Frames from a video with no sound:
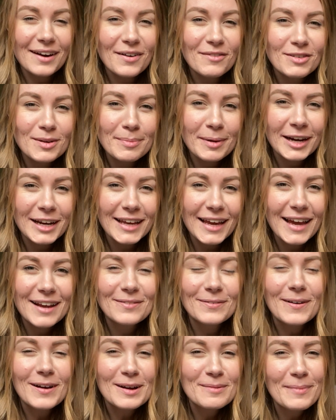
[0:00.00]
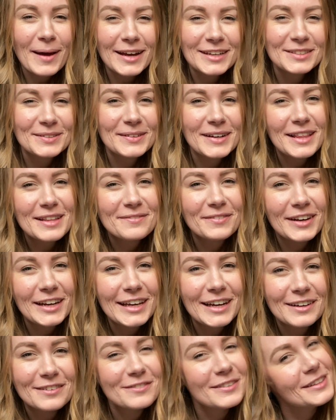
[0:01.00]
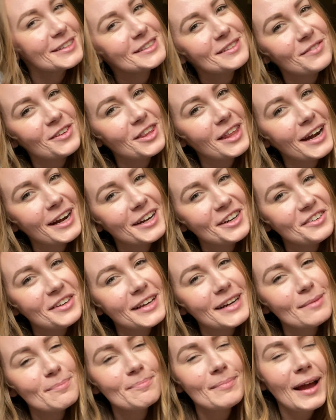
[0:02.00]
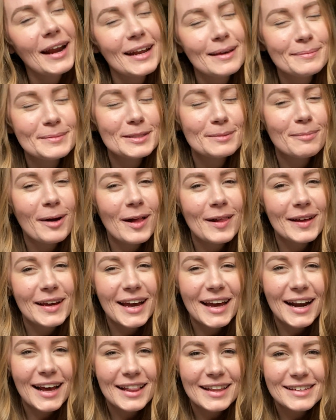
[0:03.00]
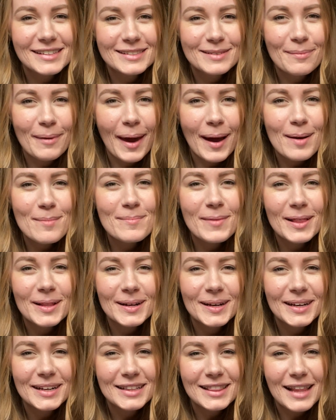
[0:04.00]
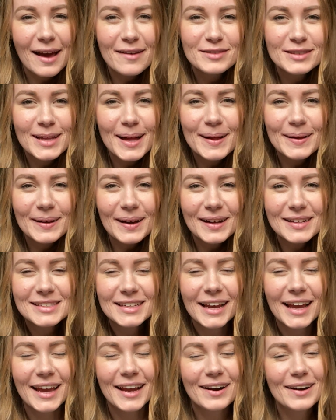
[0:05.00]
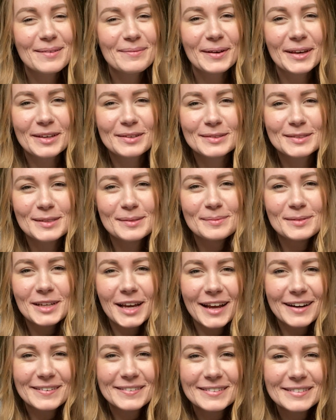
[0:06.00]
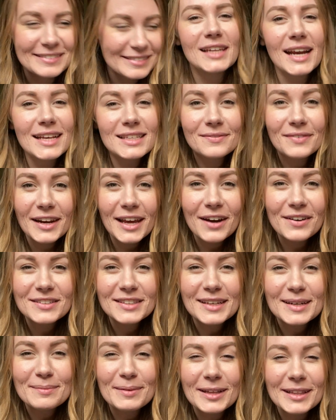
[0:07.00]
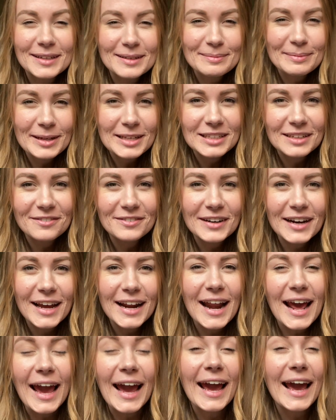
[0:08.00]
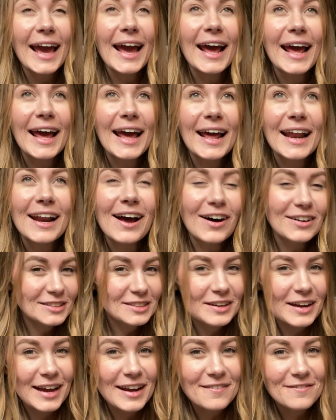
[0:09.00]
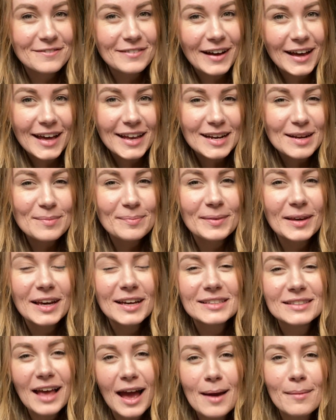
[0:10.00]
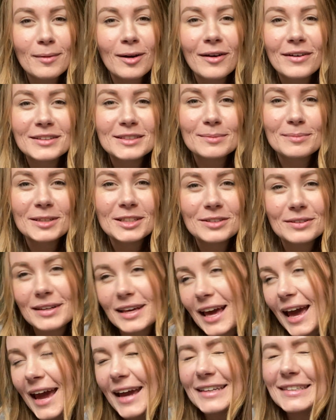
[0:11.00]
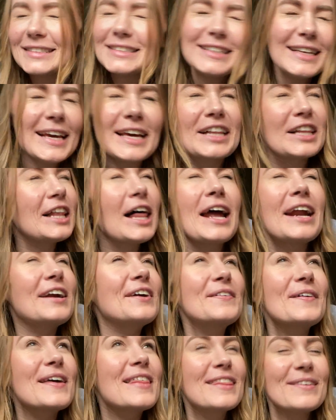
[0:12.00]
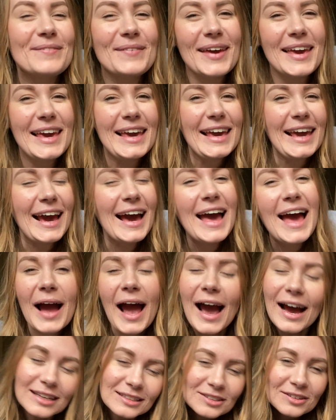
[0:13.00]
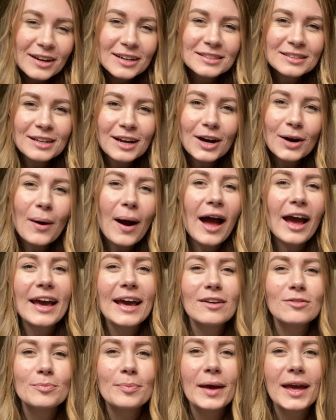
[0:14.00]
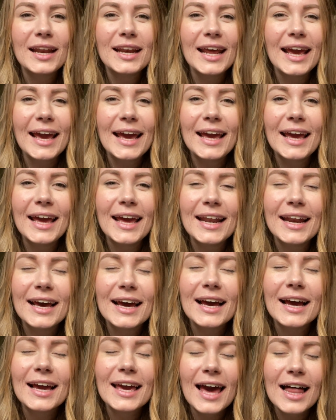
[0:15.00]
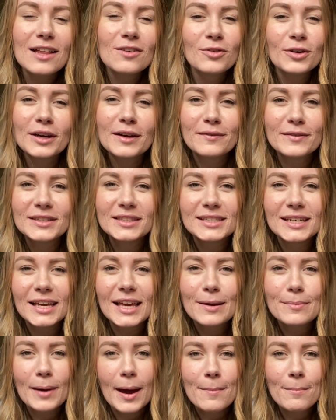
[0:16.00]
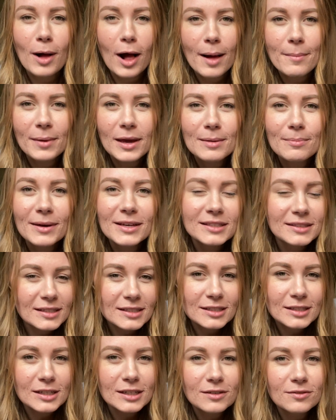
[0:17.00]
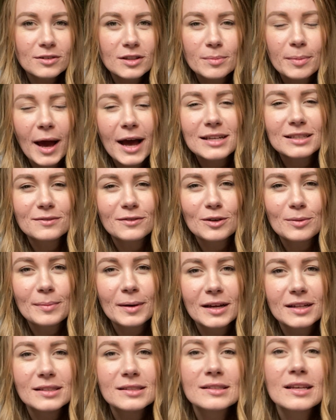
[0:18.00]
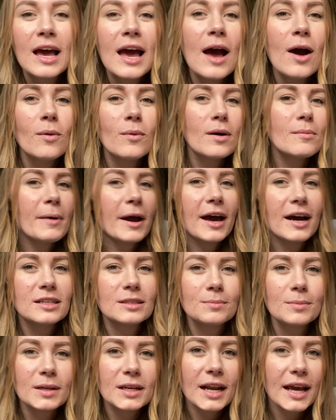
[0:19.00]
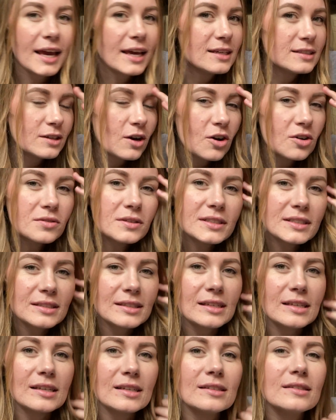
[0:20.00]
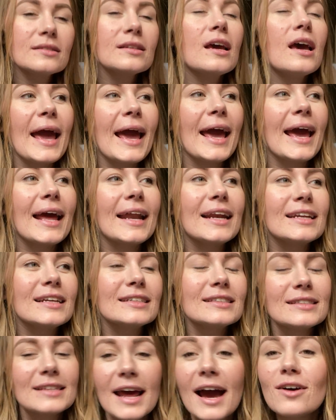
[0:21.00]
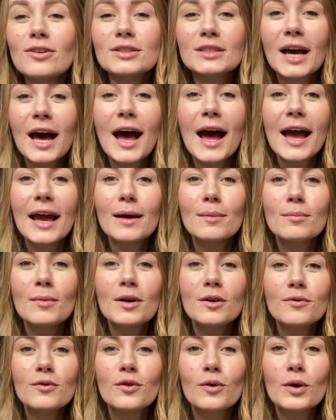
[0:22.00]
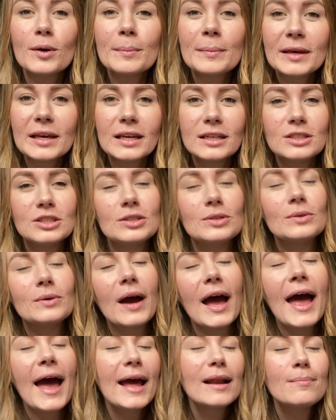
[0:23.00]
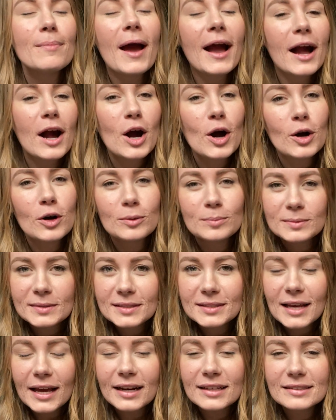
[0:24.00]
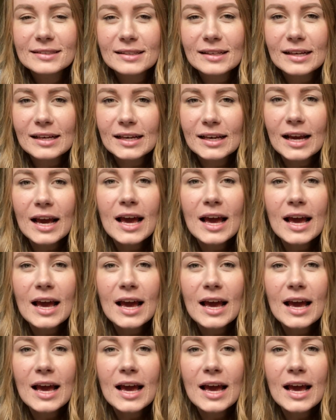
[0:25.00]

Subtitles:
everybody and welcome back to another video. For those of you that are new here, my name is Molly and I like to make motherhood and lifestyle content here on my YouTube channel. Today's video is going to be a little bit different and also kind of fun because I'm going to be doing a declutter with me. As you guys know, I have been in California visiting my mom and my sister for the past few months while my husband is overseas, and it is now time for me to head back home to Tennessee